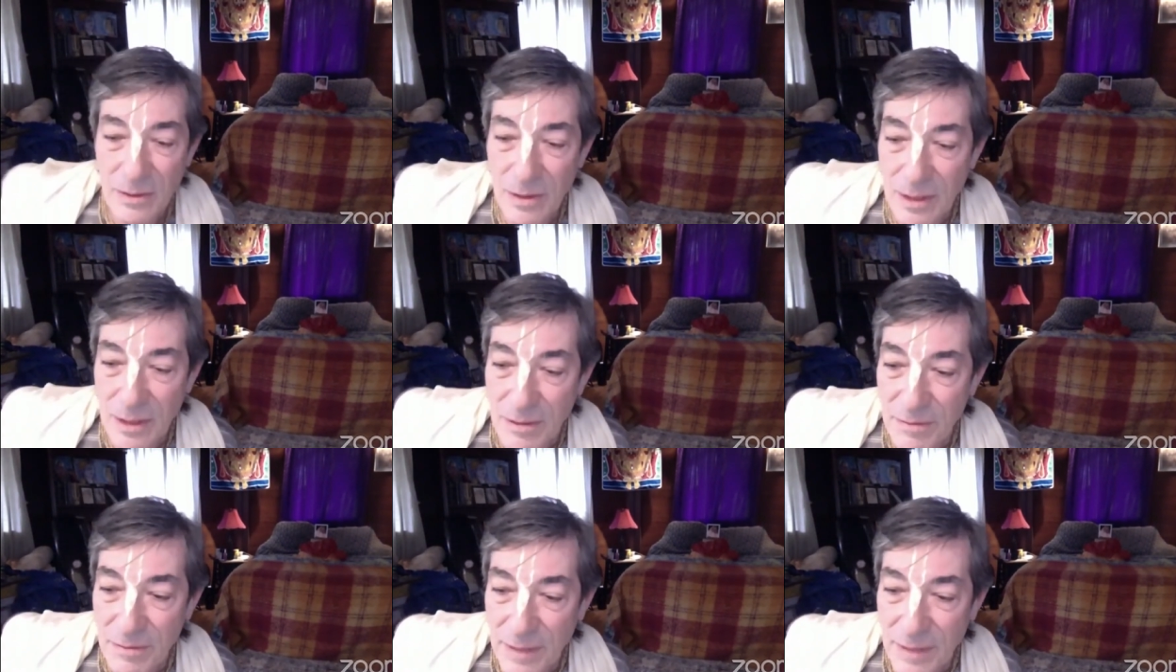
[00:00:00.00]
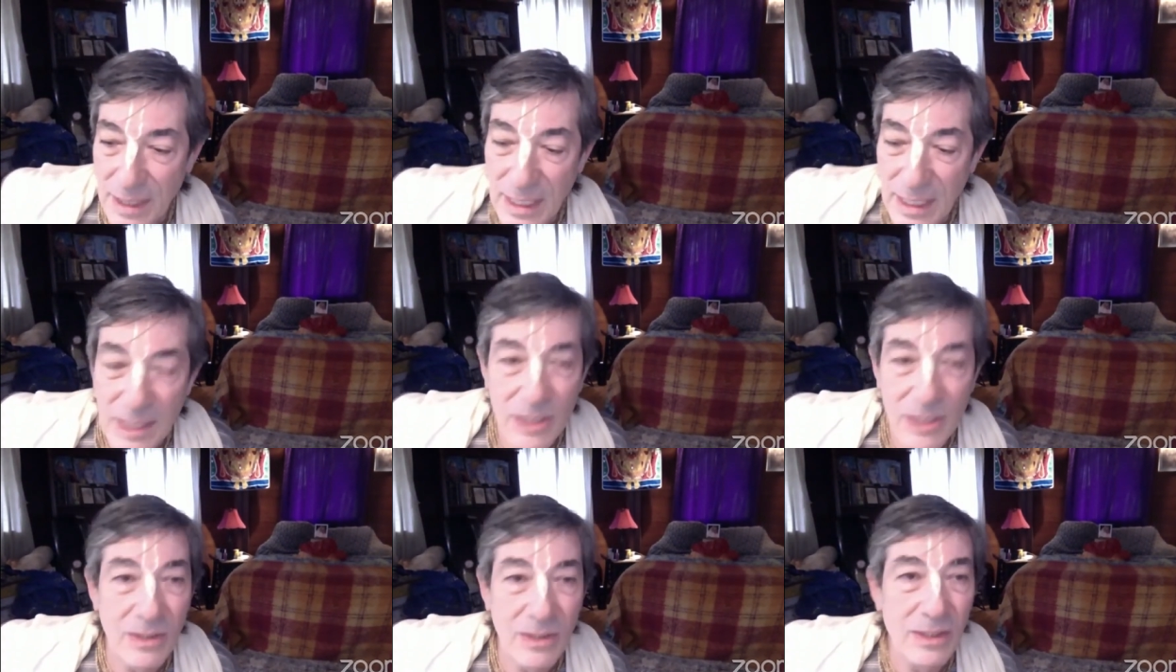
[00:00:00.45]

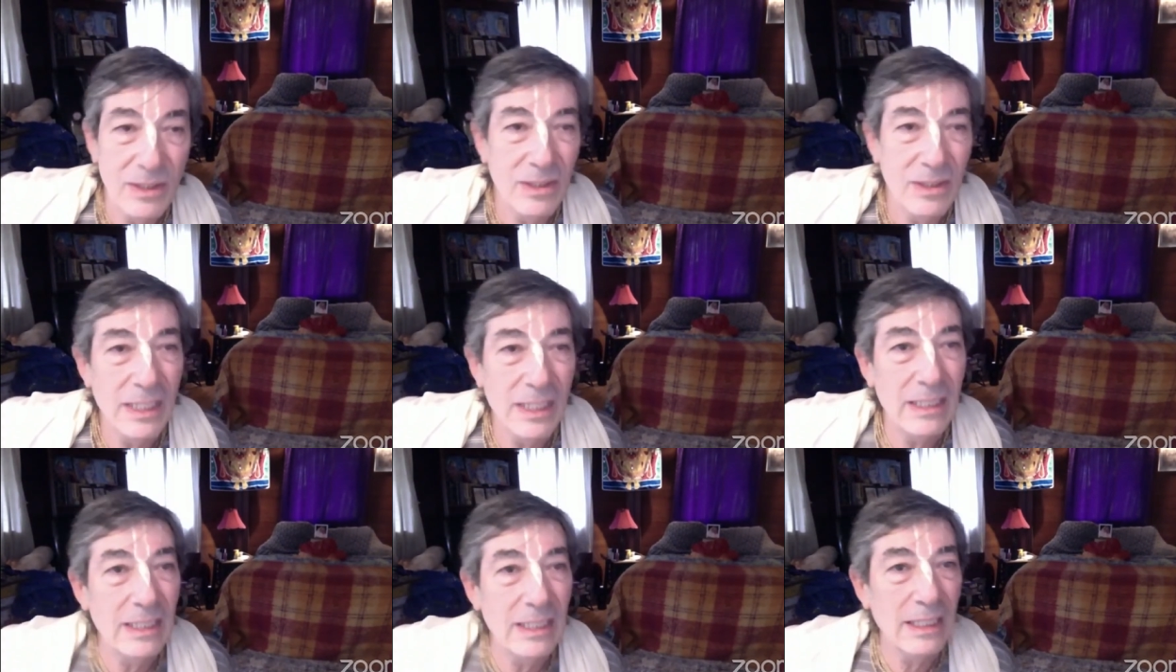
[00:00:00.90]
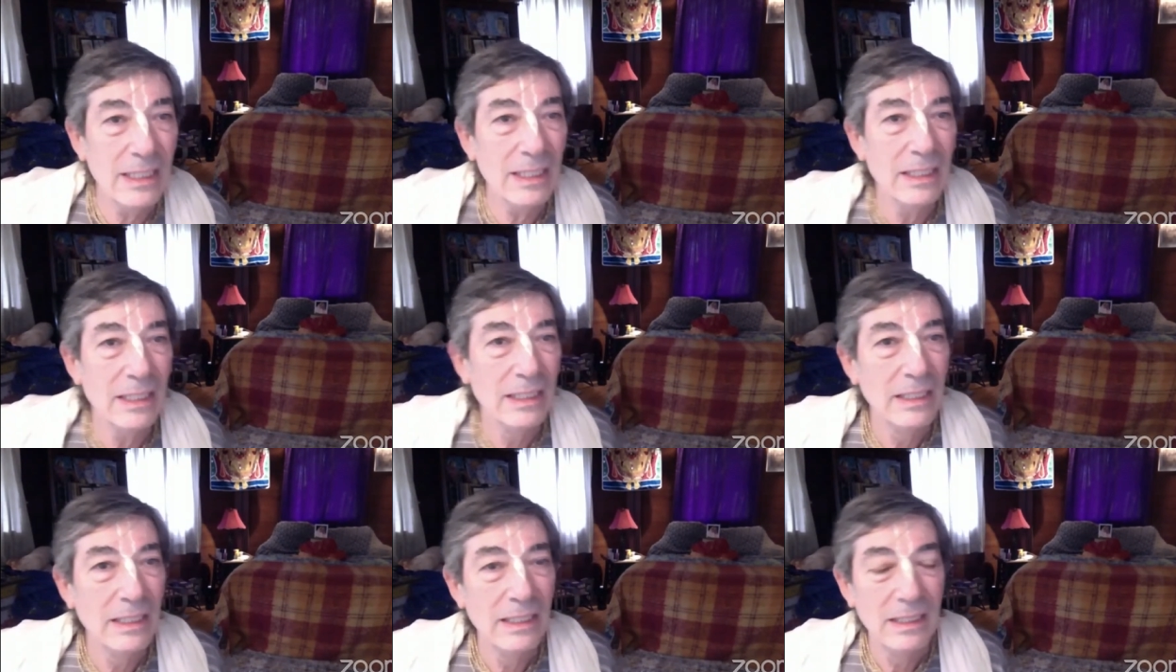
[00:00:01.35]
qualification on any,
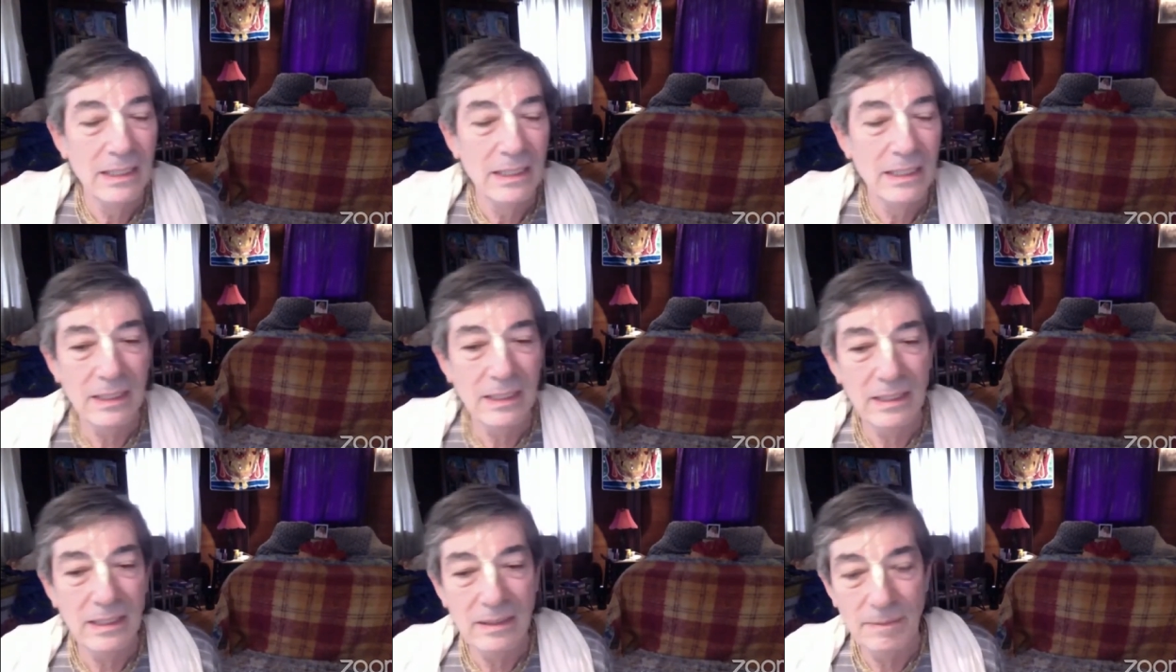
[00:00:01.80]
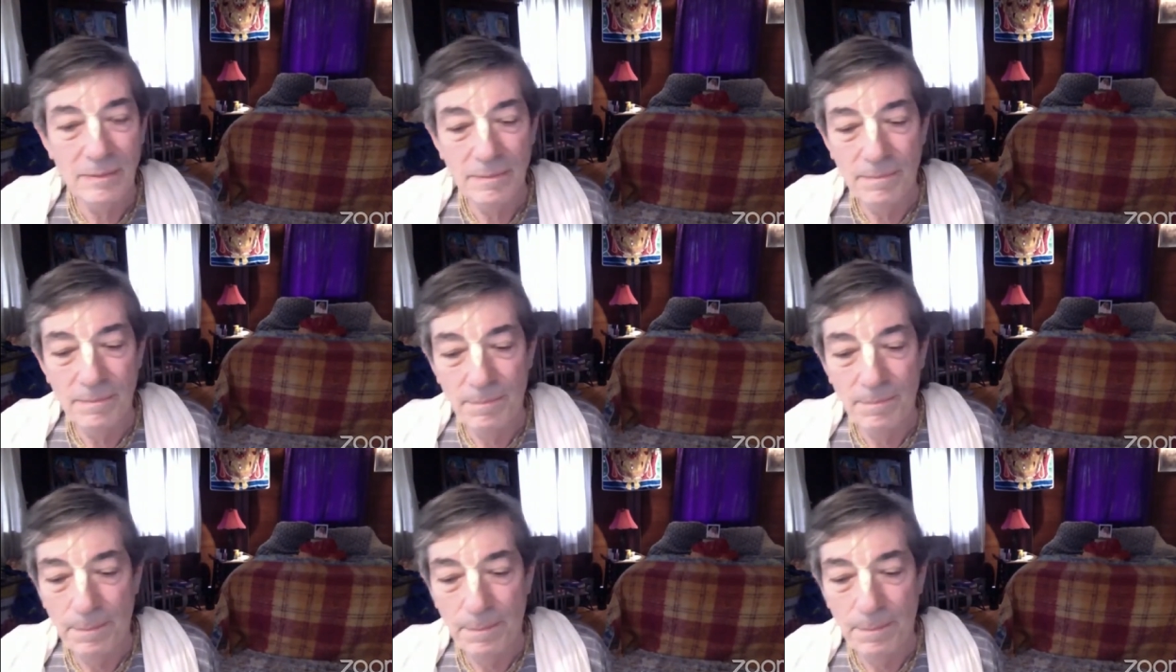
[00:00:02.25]
um,